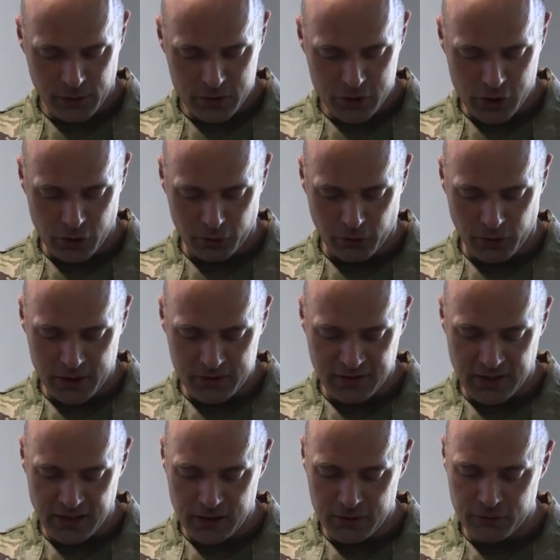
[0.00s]
Children and
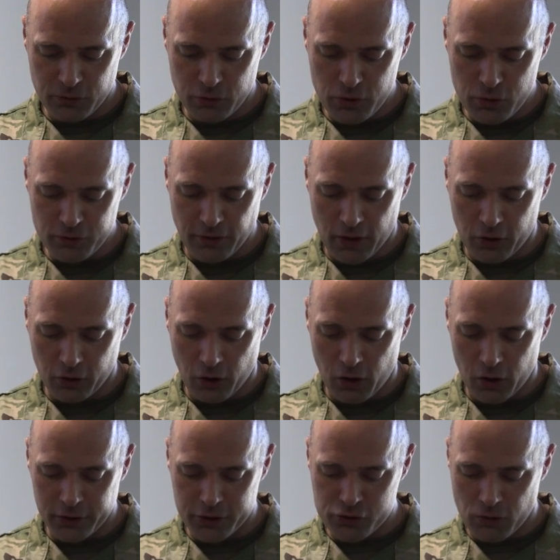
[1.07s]
teens who use
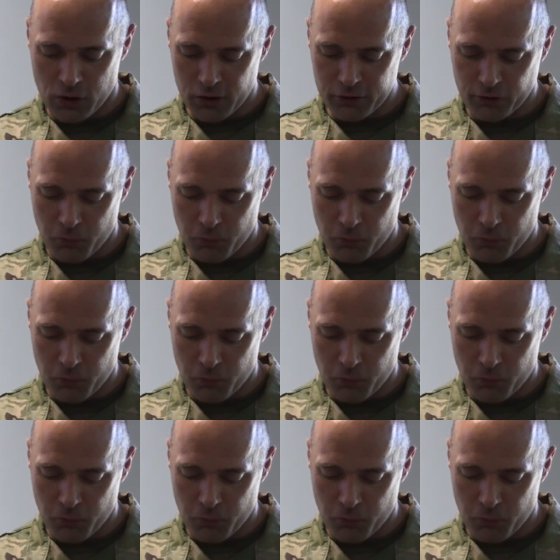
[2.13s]
alcohol and drugs